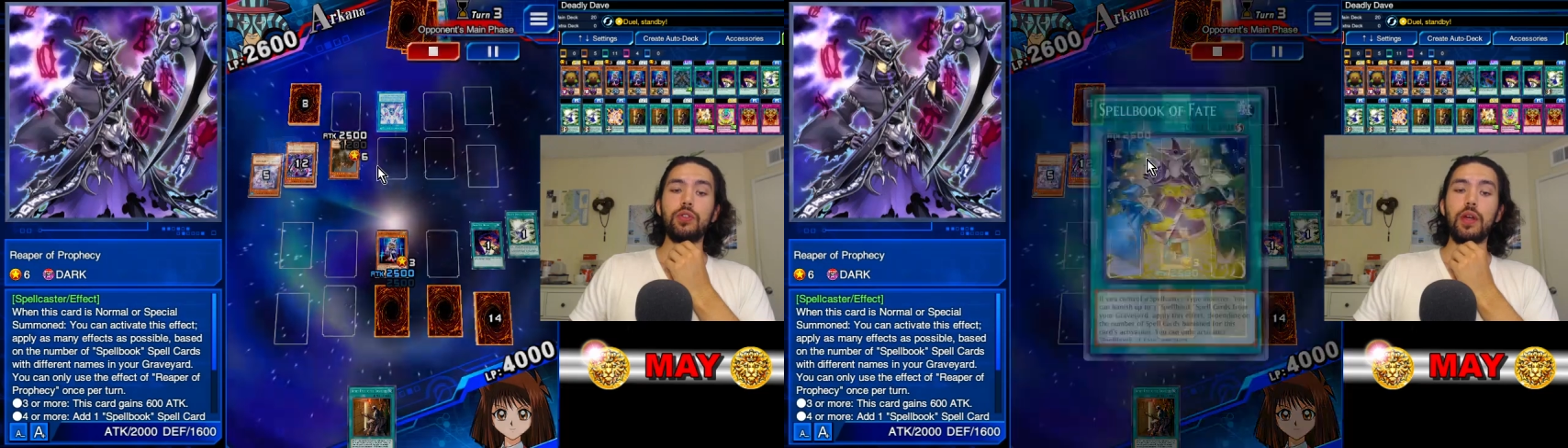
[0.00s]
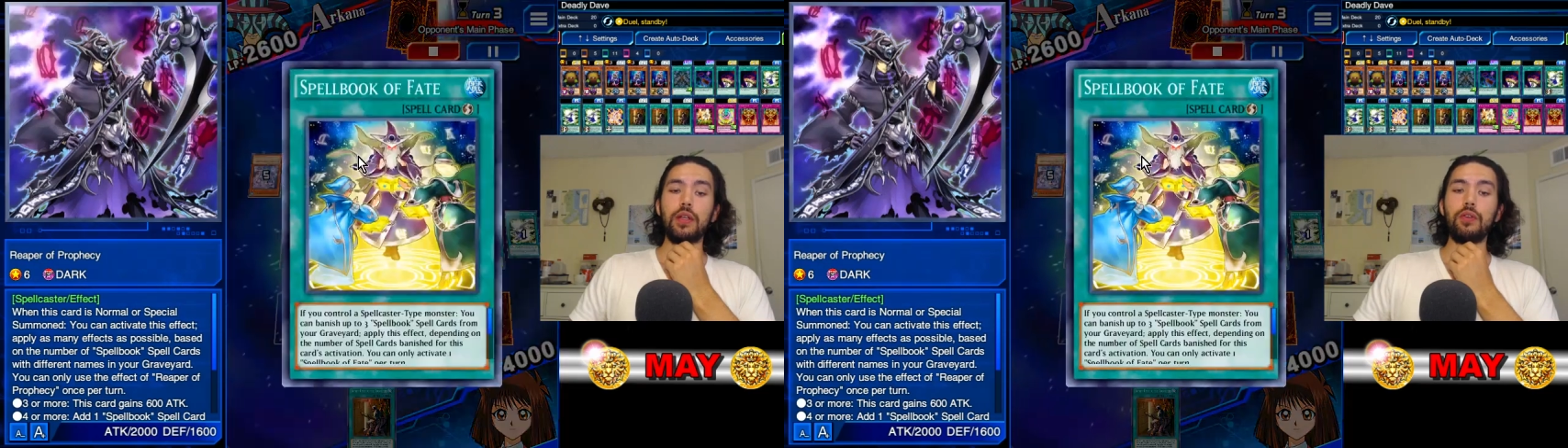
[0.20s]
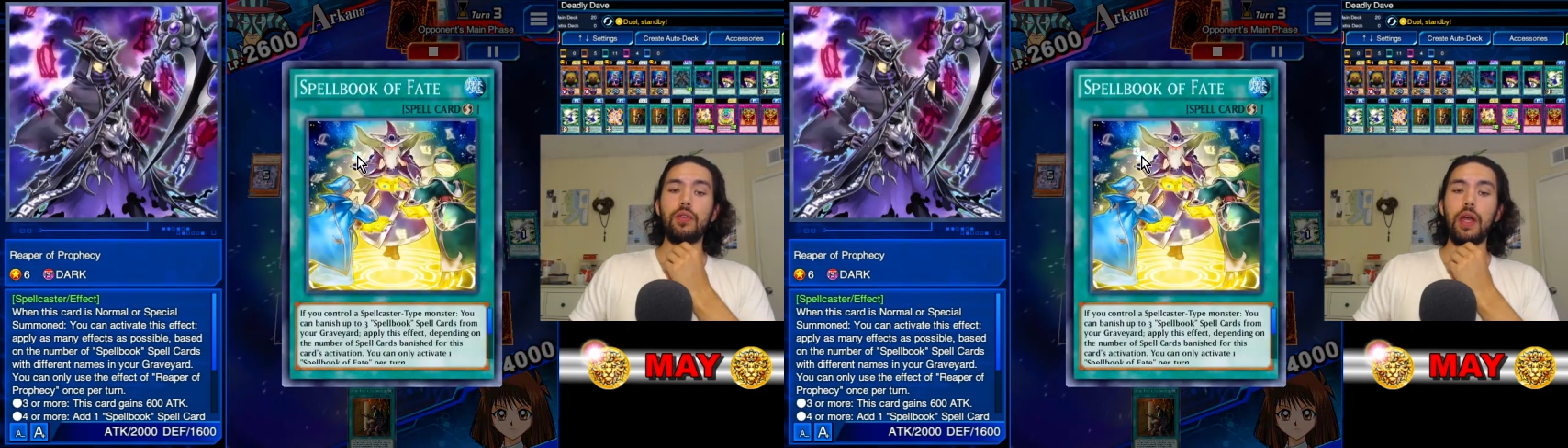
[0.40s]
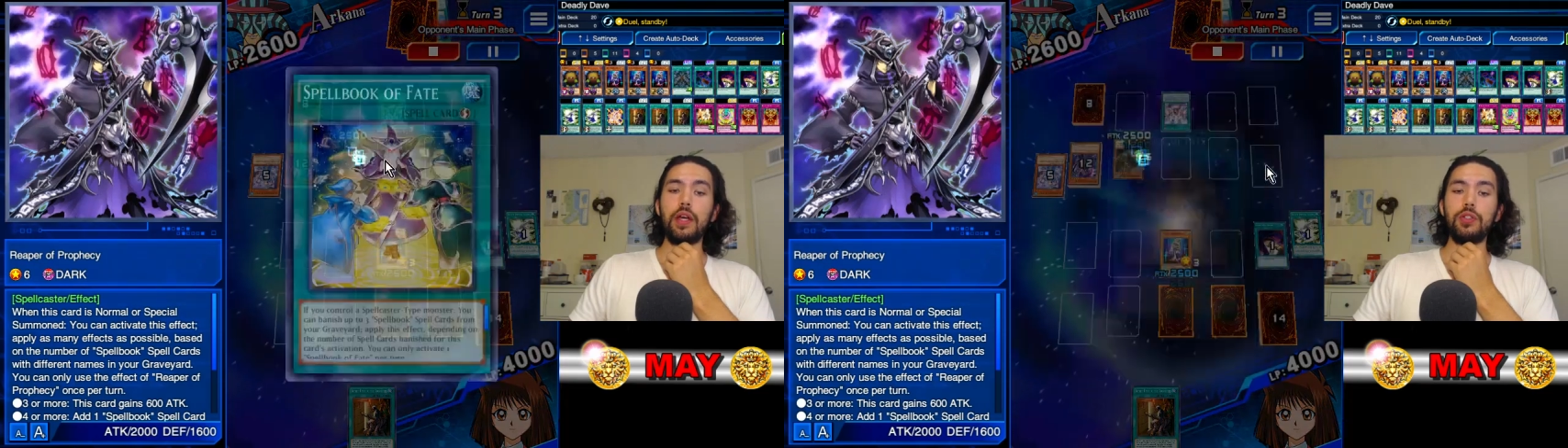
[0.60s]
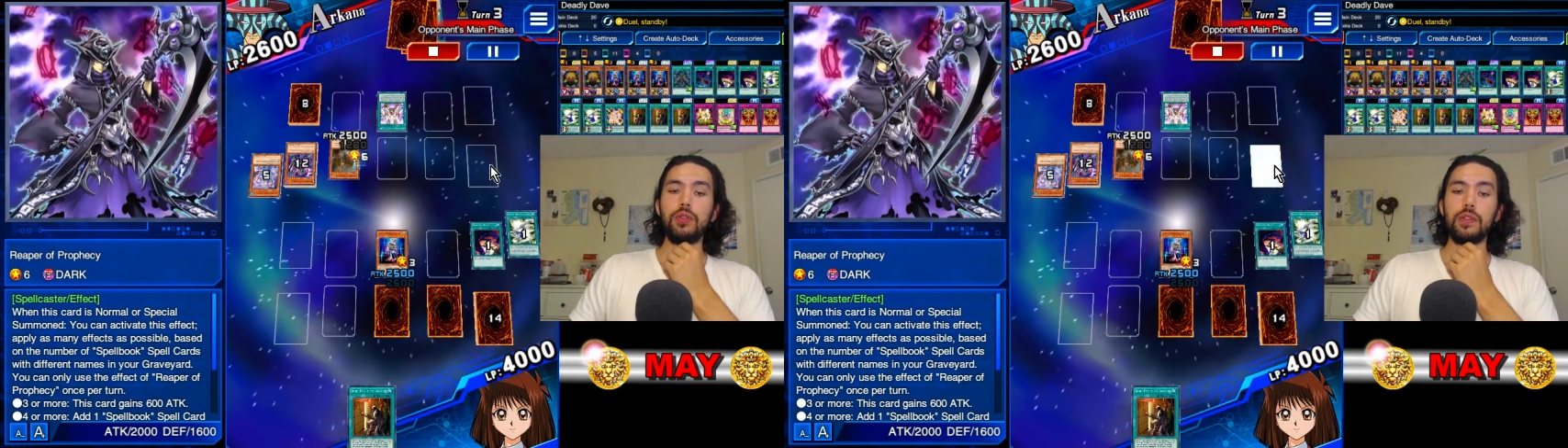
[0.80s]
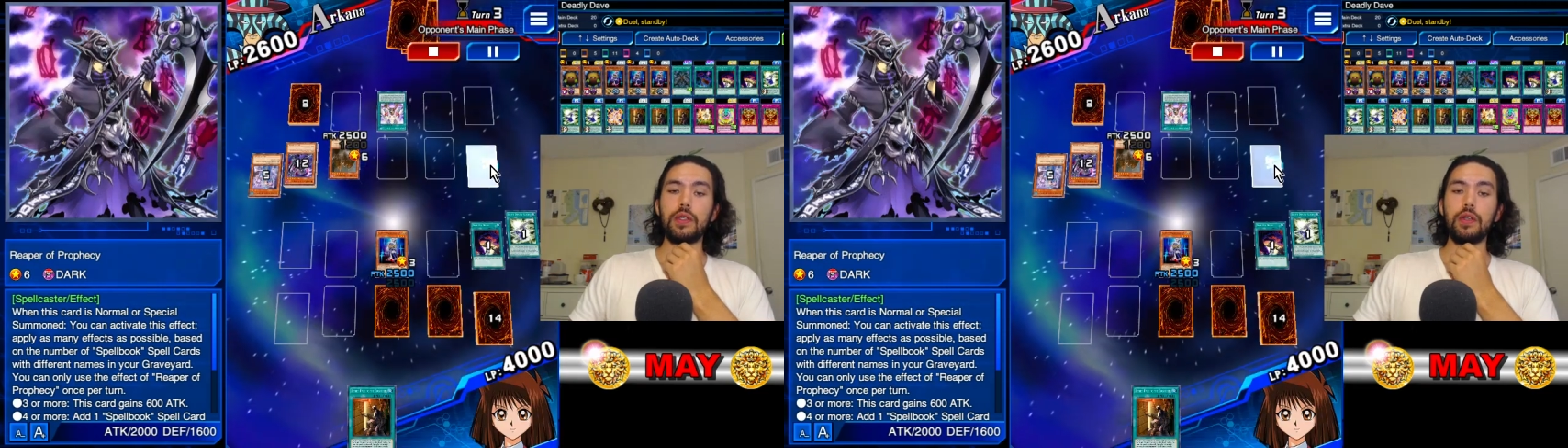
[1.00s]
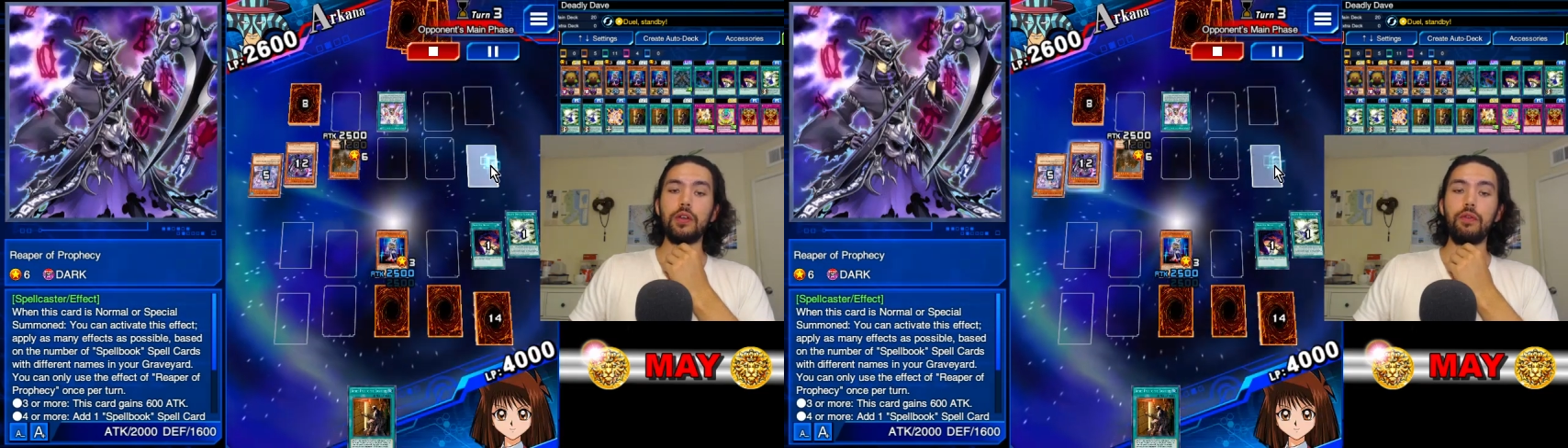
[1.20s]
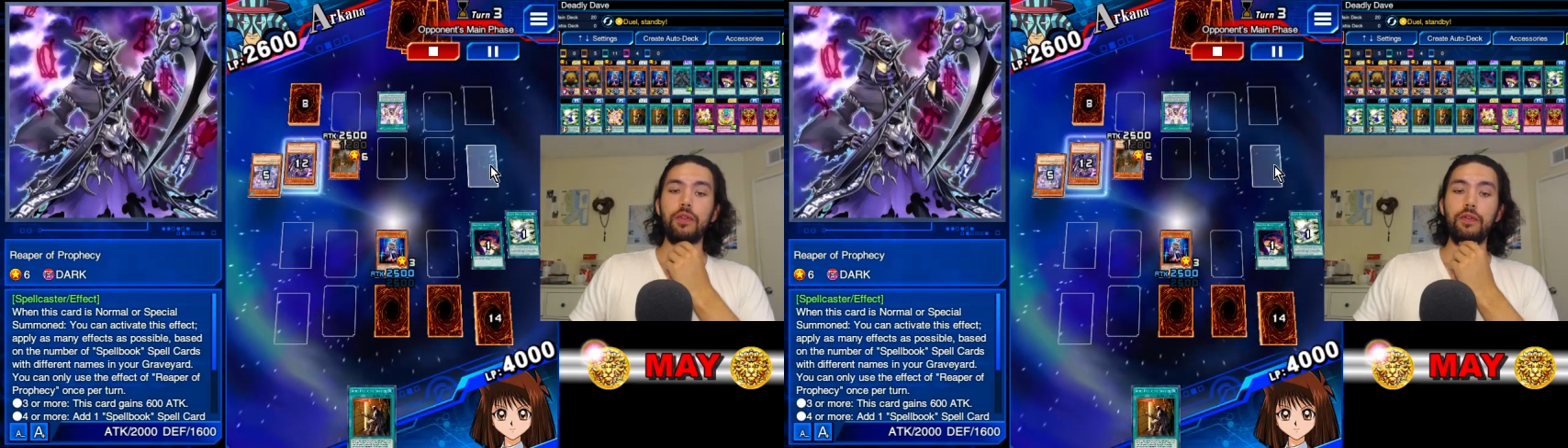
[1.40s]
try and crash, or is he going to
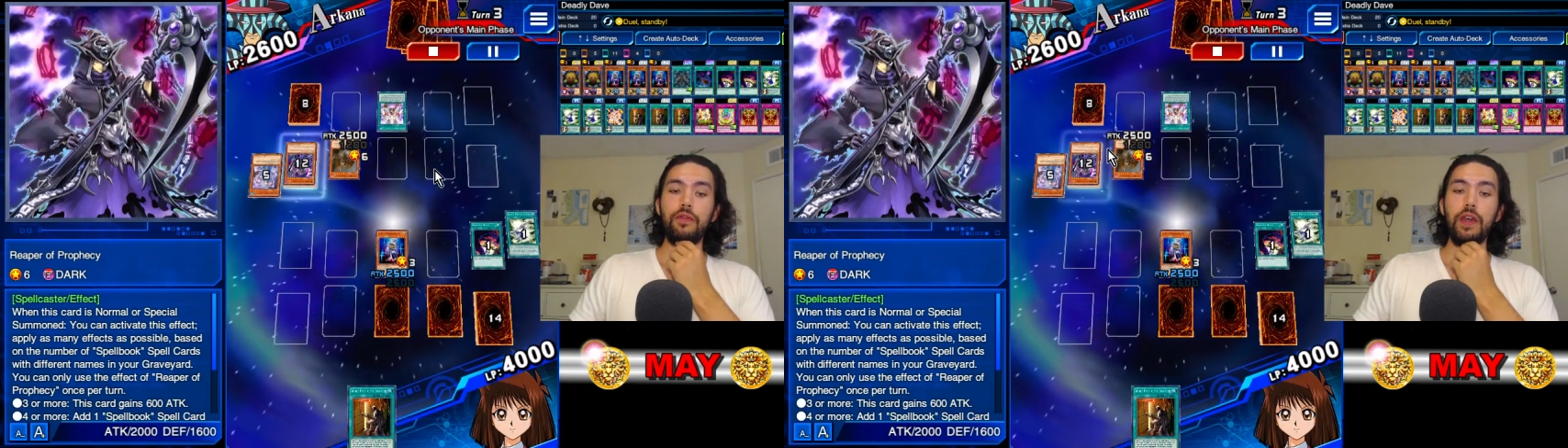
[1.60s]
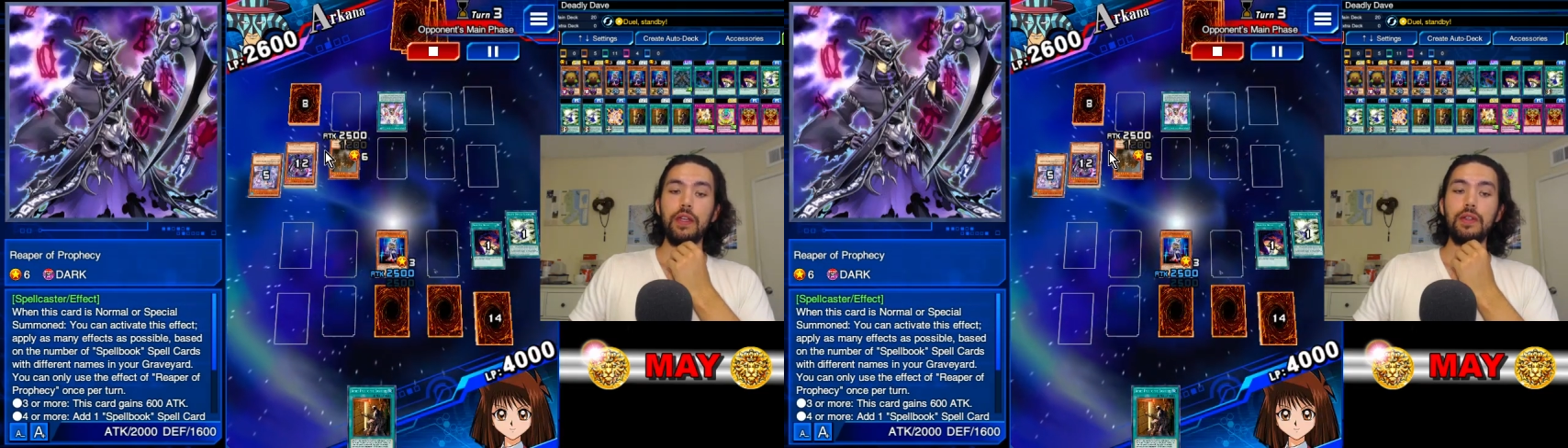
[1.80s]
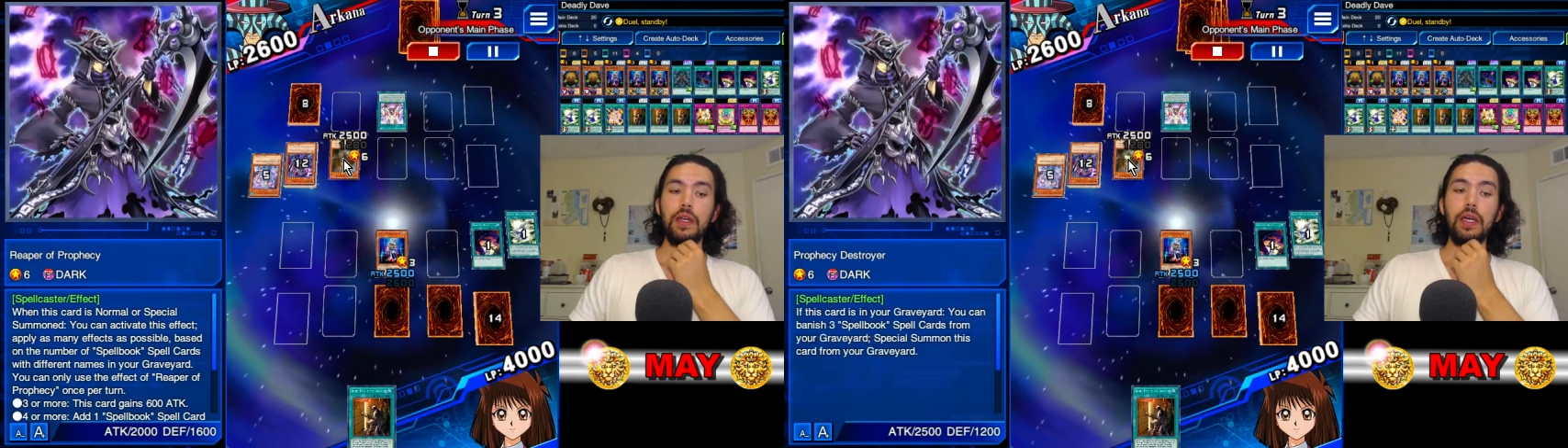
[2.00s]
go for the Fate